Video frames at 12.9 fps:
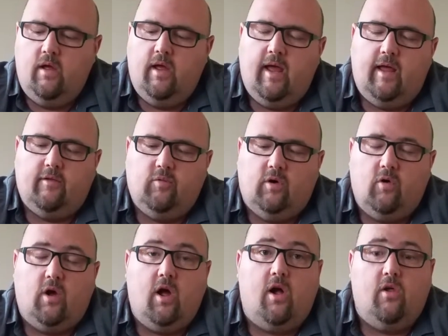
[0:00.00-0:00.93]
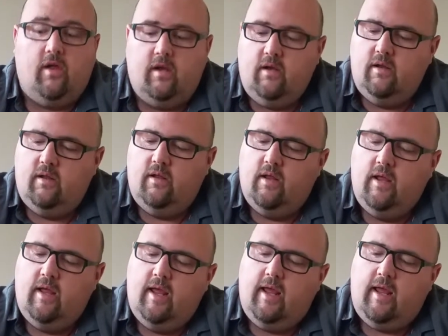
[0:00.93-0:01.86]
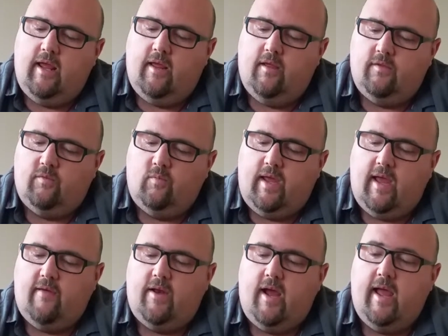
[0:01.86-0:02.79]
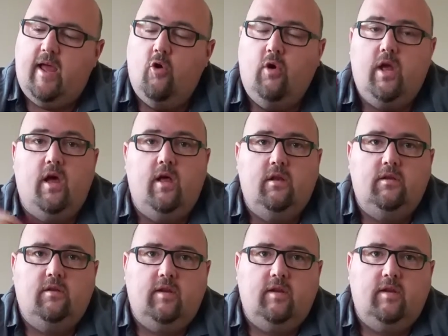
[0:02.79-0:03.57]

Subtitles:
as we're going to call it, is we have an IO gun.